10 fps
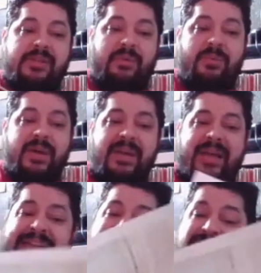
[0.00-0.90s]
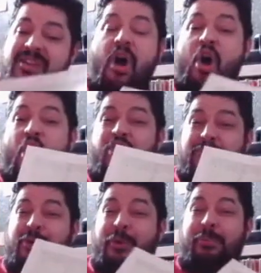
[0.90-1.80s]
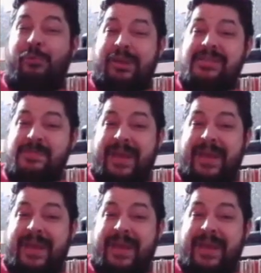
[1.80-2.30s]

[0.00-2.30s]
So it's got all the blueprints